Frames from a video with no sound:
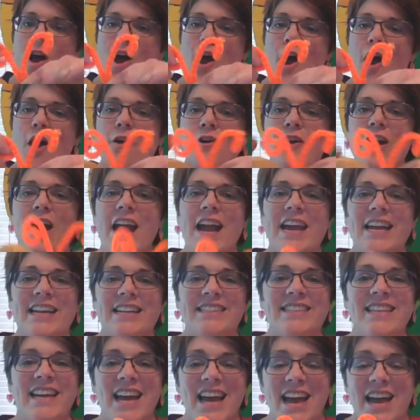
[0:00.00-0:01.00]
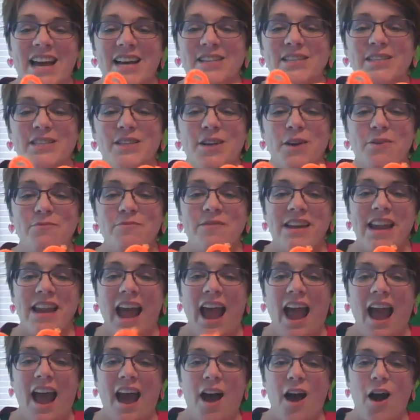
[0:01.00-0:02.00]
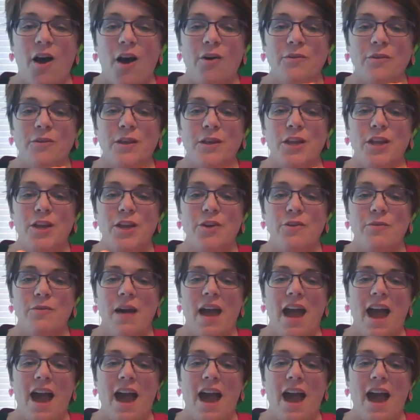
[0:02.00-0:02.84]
All right, so now you